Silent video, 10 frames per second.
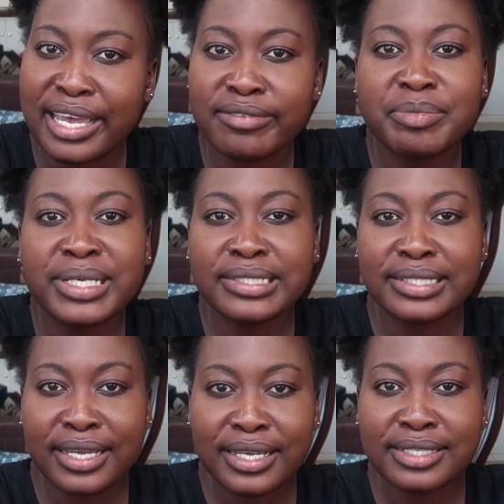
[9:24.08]

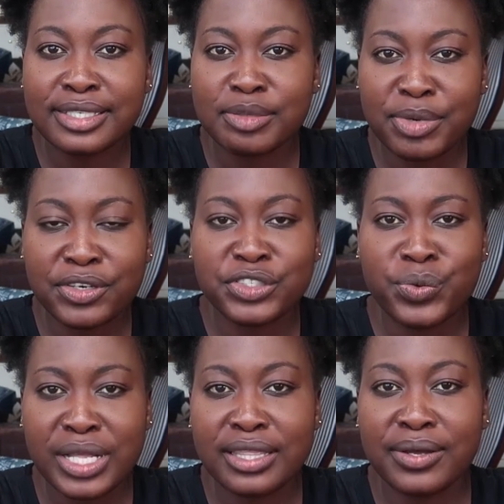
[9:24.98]
government taxes about
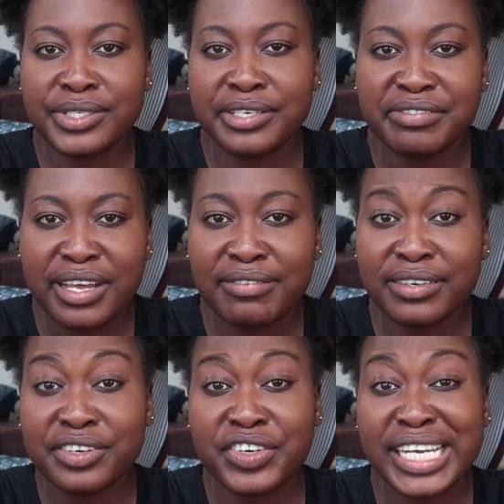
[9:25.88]

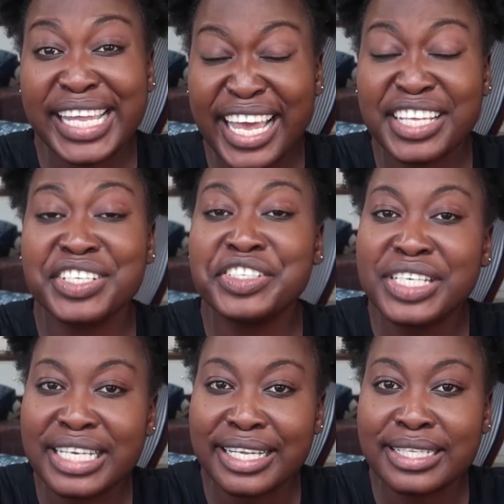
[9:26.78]
1,500 Kenya
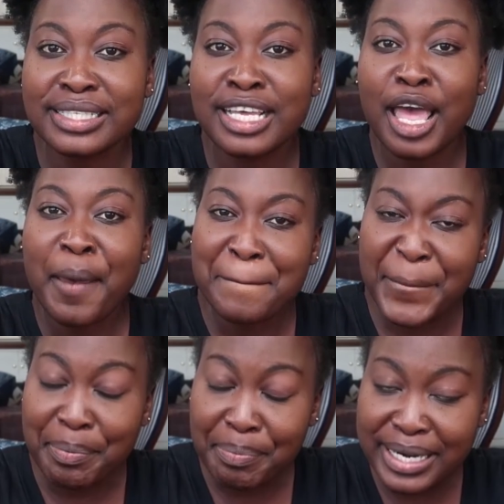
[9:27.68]
shillings
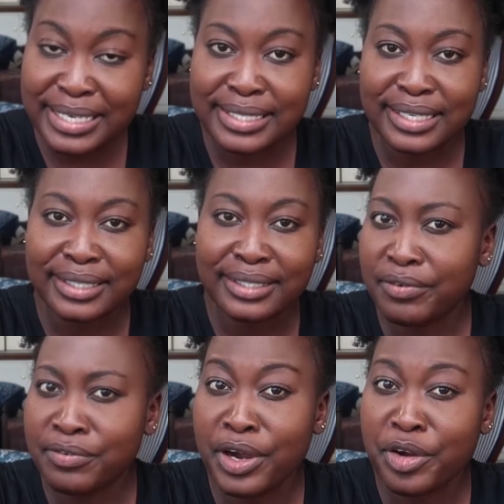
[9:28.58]
per person
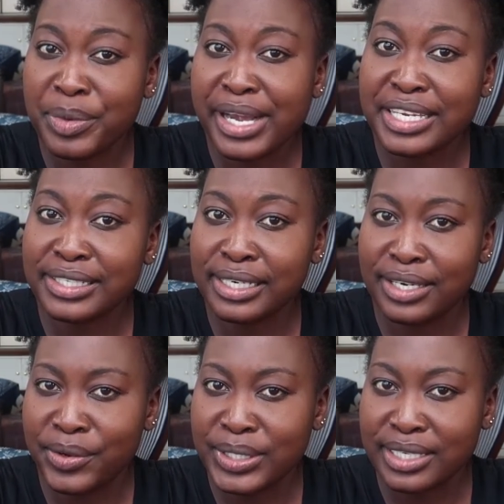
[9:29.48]
for accommodation
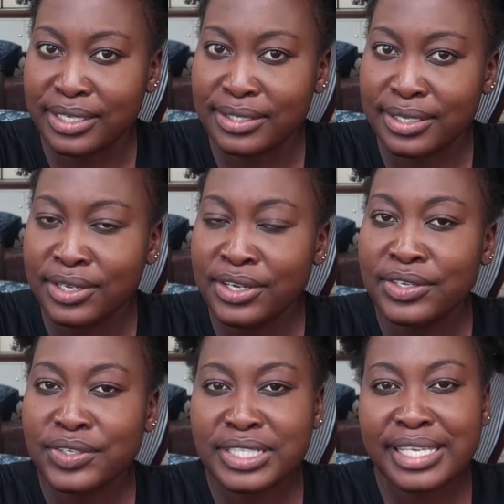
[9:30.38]
in hotels.
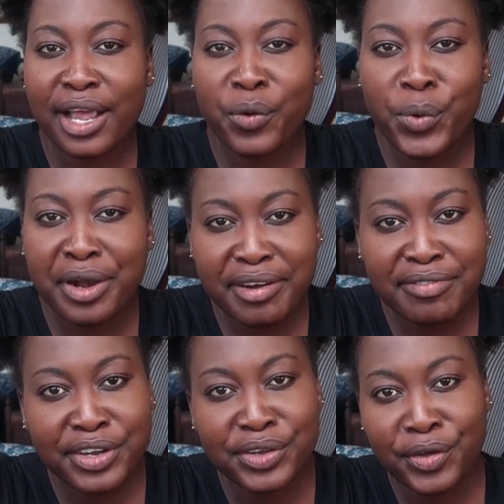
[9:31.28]
So it's like
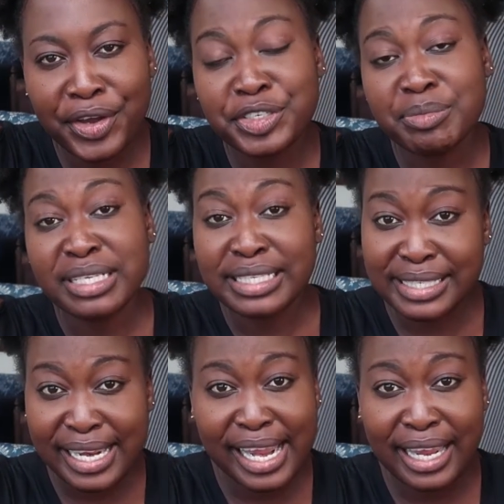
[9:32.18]
wherever you're going to be
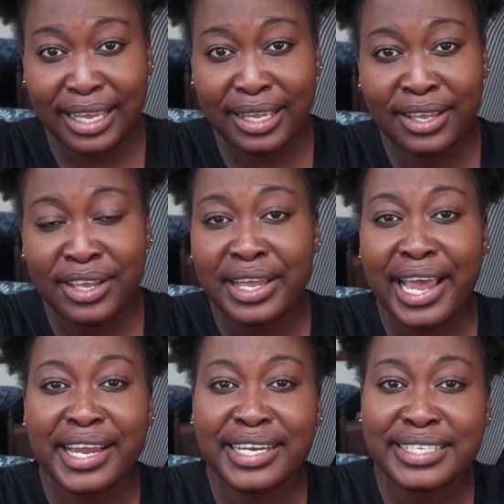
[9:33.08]
staying,
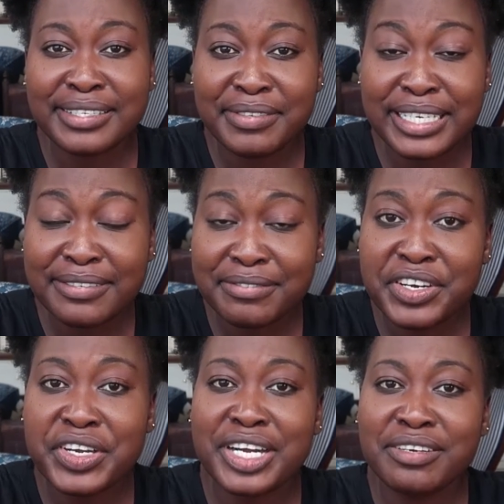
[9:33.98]
it's
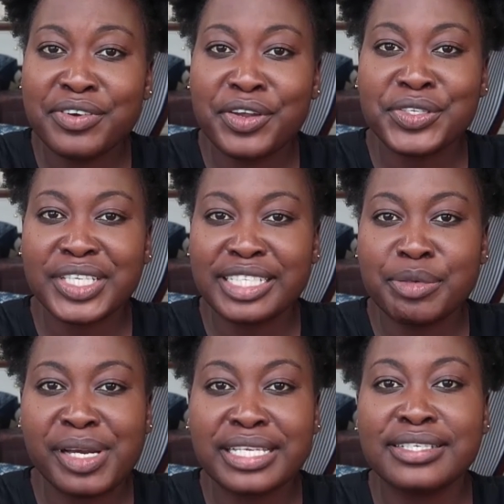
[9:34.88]
very hard for you to get
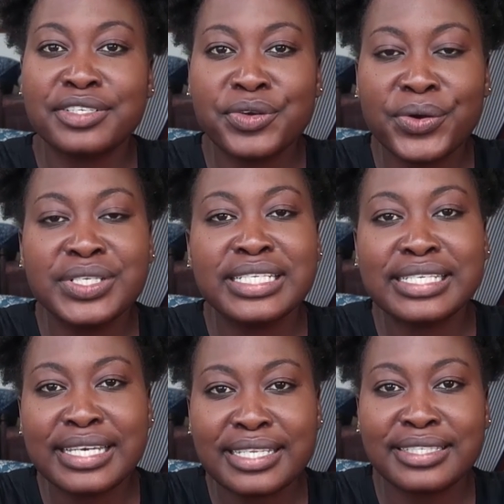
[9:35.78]
a place that
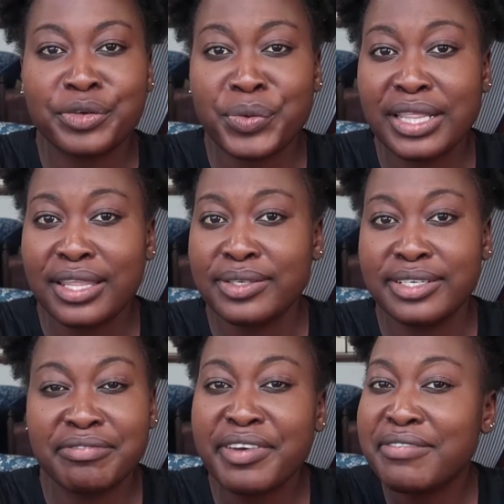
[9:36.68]
costs less than
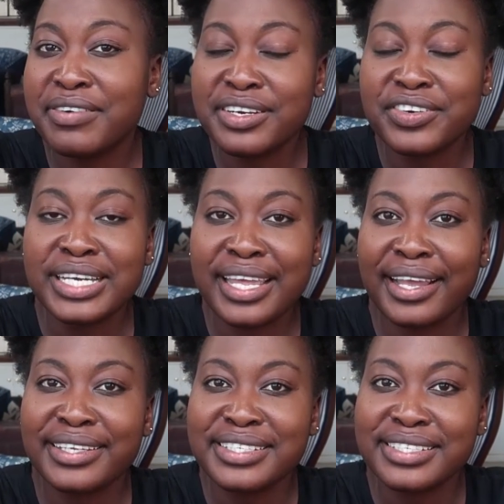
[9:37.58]
1,500
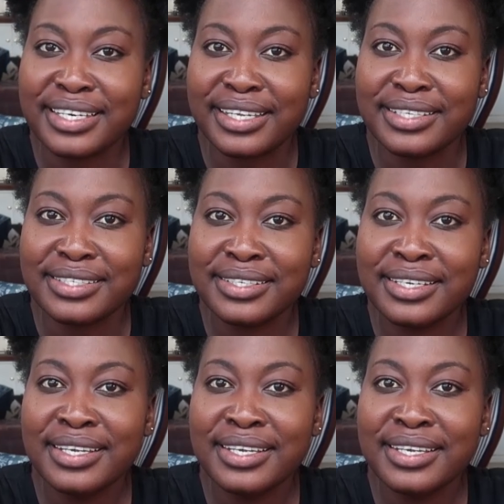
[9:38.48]
Kenya shillings.